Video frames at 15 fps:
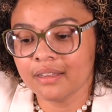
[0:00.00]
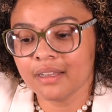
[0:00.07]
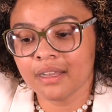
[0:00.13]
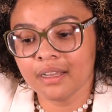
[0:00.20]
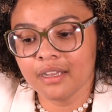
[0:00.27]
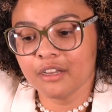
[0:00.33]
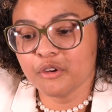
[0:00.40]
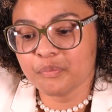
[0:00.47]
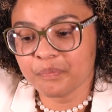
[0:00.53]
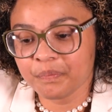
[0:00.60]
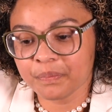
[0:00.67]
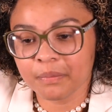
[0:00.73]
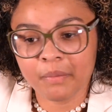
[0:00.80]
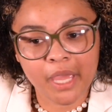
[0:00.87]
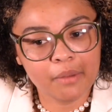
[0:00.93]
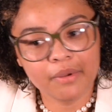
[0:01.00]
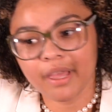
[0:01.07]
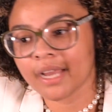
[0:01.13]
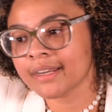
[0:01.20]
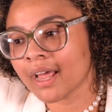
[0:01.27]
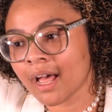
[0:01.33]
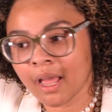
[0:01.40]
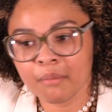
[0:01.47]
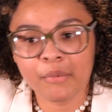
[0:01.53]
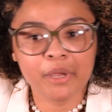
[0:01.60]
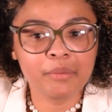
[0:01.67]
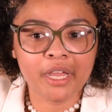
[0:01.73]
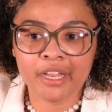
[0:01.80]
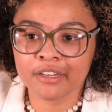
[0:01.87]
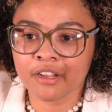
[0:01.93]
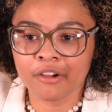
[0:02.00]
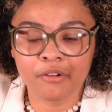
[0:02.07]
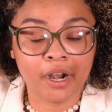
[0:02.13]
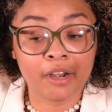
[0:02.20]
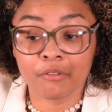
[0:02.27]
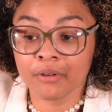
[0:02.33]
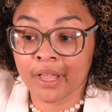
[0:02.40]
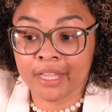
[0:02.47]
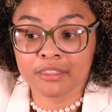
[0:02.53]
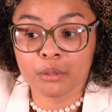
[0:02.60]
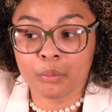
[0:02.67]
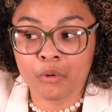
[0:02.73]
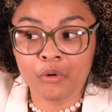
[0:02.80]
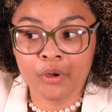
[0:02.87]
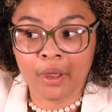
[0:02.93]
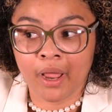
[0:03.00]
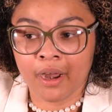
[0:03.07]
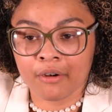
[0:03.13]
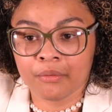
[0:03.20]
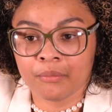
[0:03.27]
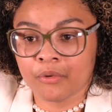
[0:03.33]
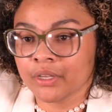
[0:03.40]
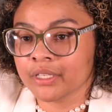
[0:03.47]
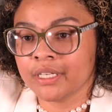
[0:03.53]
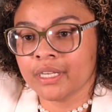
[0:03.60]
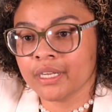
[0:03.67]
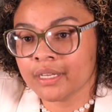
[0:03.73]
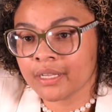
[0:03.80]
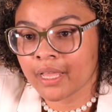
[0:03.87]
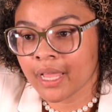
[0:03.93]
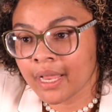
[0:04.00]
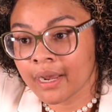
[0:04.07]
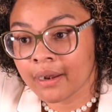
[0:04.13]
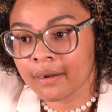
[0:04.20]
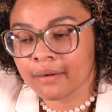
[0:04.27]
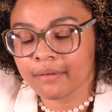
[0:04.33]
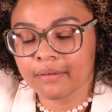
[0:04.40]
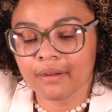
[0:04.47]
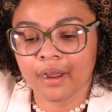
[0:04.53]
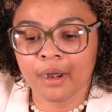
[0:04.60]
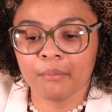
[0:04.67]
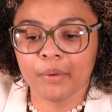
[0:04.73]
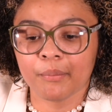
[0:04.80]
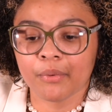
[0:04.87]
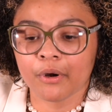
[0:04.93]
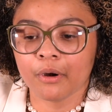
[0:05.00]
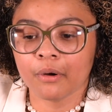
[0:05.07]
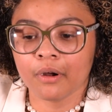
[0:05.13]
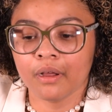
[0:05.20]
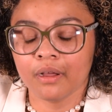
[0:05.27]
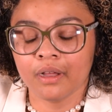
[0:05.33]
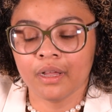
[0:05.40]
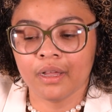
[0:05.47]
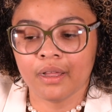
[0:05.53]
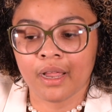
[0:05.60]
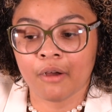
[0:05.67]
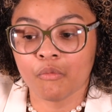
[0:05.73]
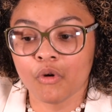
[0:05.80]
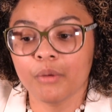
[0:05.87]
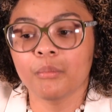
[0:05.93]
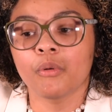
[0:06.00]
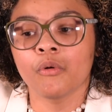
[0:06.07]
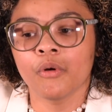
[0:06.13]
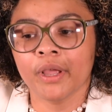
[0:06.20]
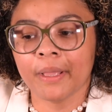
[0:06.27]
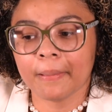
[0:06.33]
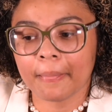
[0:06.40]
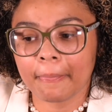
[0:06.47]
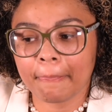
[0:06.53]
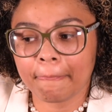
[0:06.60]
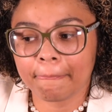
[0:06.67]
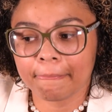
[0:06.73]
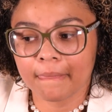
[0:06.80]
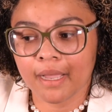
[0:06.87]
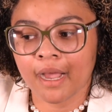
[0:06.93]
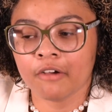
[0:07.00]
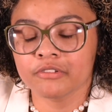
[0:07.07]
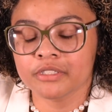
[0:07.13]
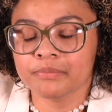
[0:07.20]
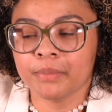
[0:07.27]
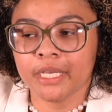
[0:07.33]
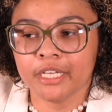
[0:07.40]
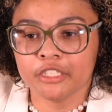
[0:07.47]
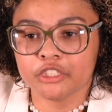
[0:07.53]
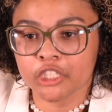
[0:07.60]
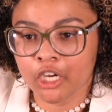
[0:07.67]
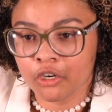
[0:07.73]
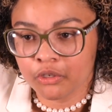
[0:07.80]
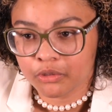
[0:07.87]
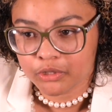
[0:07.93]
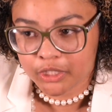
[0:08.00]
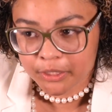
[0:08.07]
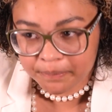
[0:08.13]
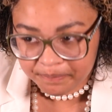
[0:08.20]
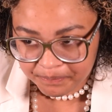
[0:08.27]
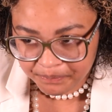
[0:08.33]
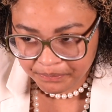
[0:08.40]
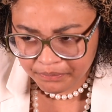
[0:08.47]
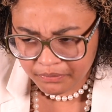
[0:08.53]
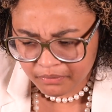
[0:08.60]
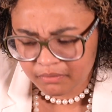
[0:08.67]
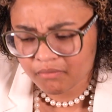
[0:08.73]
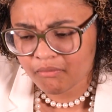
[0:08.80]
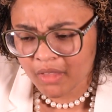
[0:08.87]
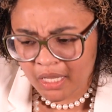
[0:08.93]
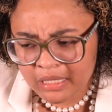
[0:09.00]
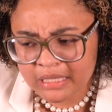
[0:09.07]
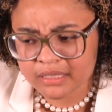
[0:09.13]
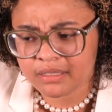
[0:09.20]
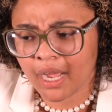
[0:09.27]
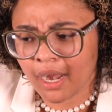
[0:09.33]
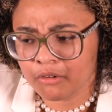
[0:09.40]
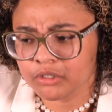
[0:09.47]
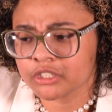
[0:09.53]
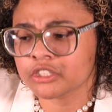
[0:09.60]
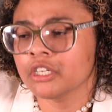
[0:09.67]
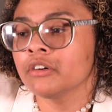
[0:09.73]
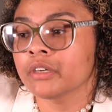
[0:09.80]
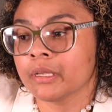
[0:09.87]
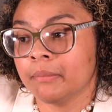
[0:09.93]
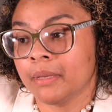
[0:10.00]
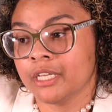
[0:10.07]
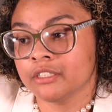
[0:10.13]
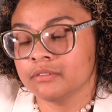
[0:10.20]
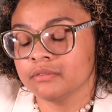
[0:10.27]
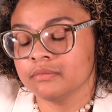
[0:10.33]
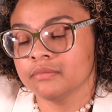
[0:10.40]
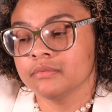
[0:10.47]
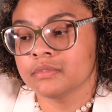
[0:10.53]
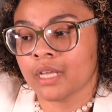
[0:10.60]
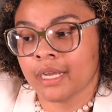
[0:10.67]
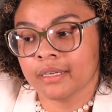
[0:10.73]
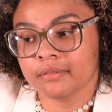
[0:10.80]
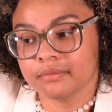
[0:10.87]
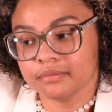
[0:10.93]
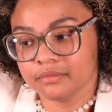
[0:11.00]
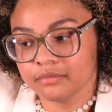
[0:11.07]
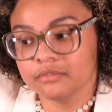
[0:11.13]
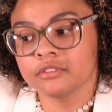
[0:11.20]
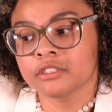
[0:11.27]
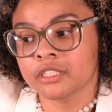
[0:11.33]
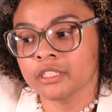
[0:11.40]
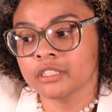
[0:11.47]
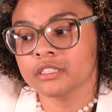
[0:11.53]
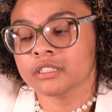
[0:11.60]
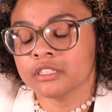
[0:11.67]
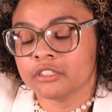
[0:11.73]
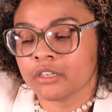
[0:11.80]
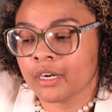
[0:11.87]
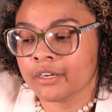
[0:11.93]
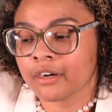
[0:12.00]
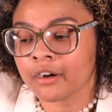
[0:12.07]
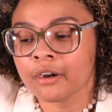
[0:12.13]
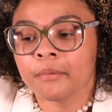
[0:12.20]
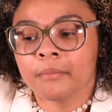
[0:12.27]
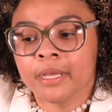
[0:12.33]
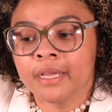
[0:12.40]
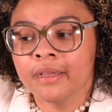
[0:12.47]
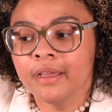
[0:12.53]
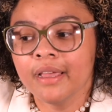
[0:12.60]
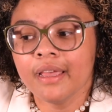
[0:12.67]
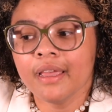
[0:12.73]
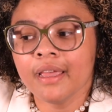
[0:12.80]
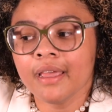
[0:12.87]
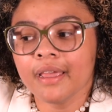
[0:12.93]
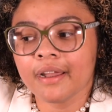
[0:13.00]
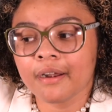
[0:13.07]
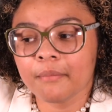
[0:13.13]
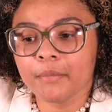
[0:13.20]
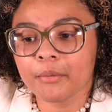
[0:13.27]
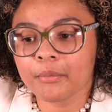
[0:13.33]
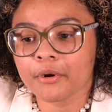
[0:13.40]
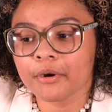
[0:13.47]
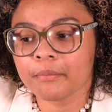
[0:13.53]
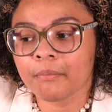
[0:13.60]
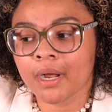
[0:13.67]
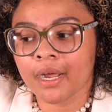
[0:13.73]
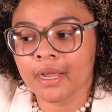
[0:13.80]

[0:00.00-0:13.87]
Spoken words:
Maybe I die, maybe I don't. At the point, I really didn't care. I remember at one point, I was being choked. This guy was choking me, like seriously trying to hurt me. And I remember